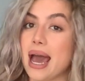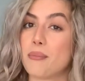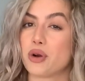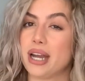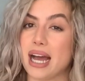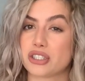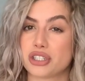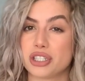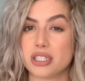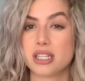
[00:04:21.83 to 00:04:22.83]
more
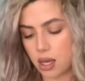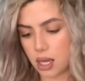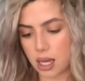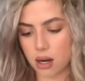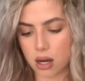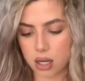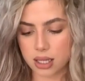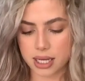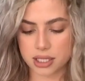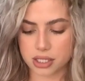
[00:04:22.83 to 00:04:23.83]
natural. And all
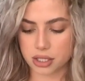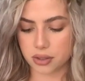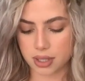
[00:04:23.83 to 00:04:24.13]
I do